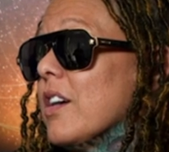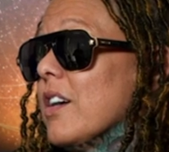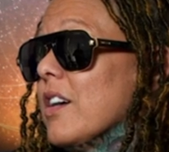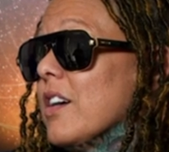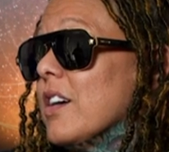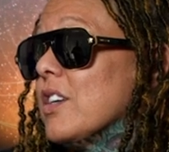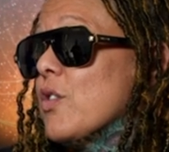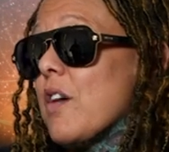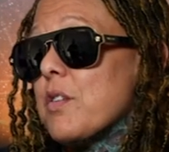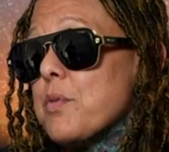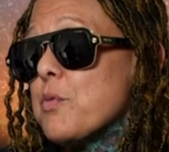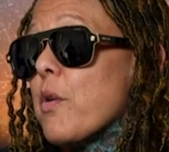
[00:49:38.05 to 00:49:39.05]
Yeah. You
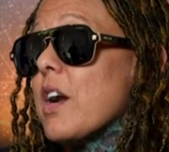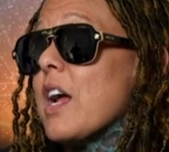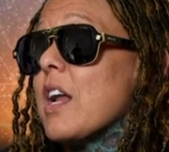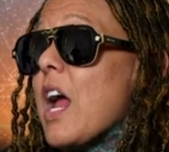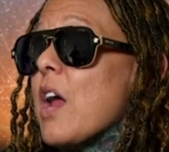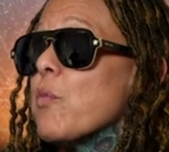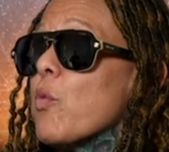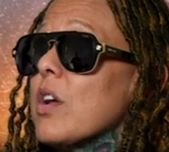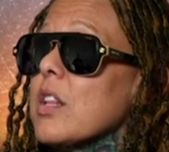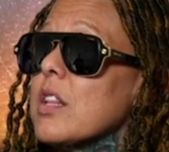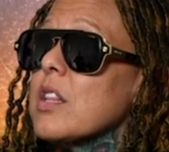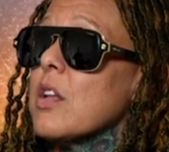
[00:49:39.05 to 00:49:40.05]
have to be smart. And and
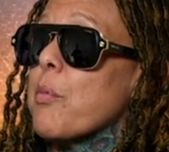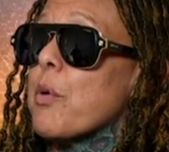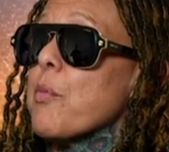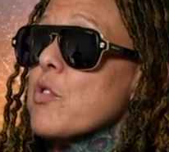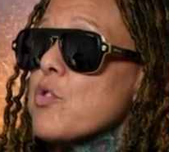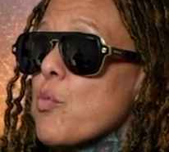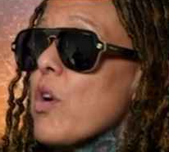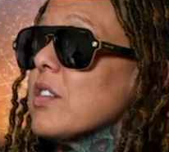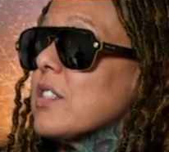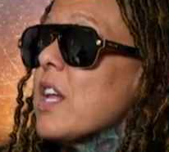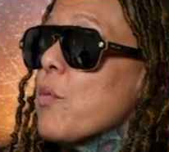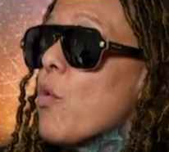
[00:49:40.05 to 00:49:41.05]
what the promotion wants, they